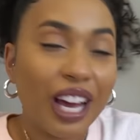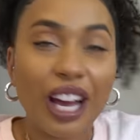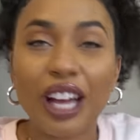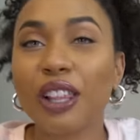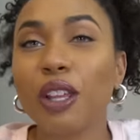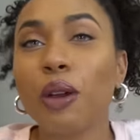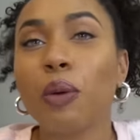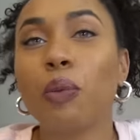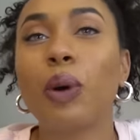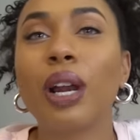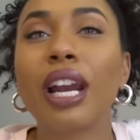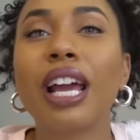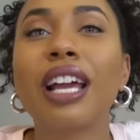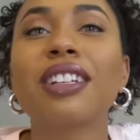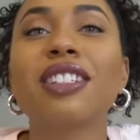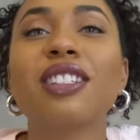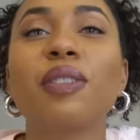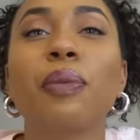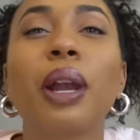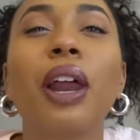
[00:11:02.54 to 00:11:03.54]
A little, when
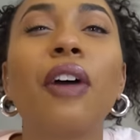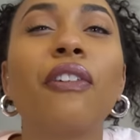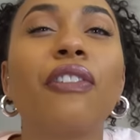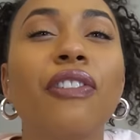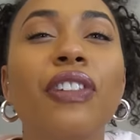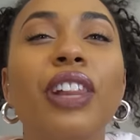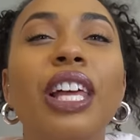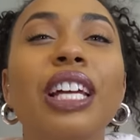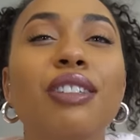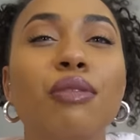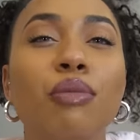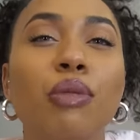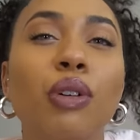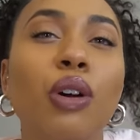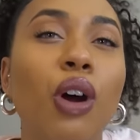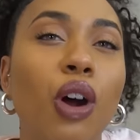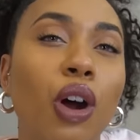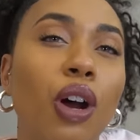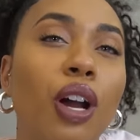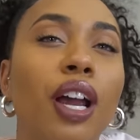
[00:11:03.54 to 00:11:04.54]
I flex
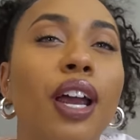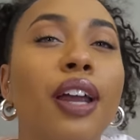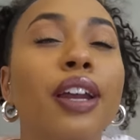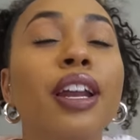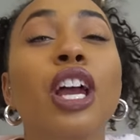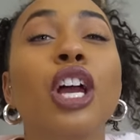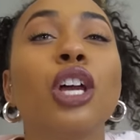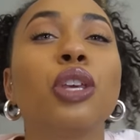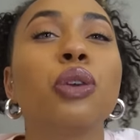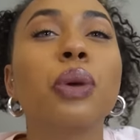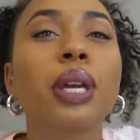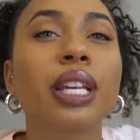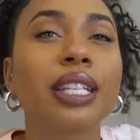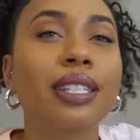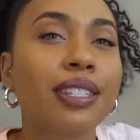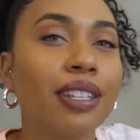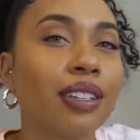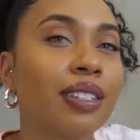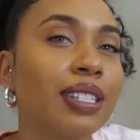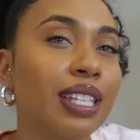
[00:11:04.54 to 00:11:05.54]
real hard, you can
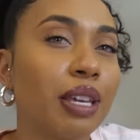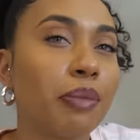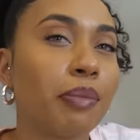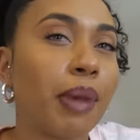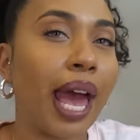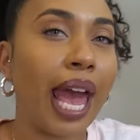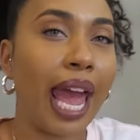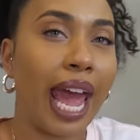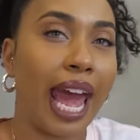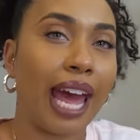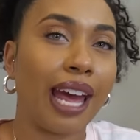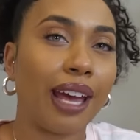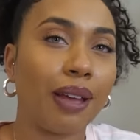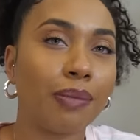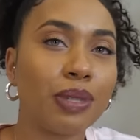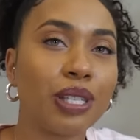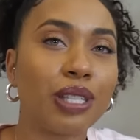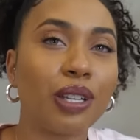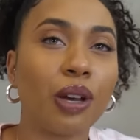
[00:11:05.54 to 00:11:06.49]
still see my abs.